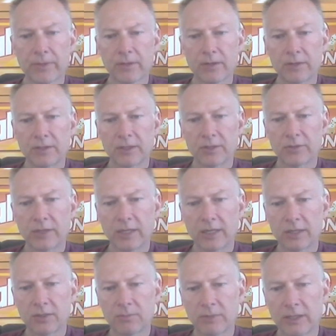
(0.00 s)
On the other
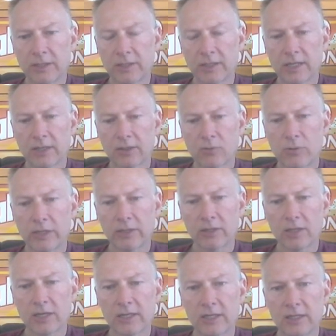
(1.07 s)
hand, you might have got quite
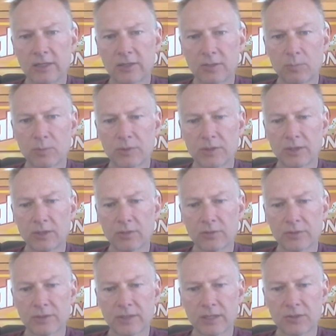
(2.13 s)
lucky in a
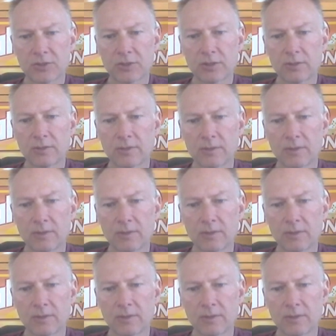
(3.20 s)
particular session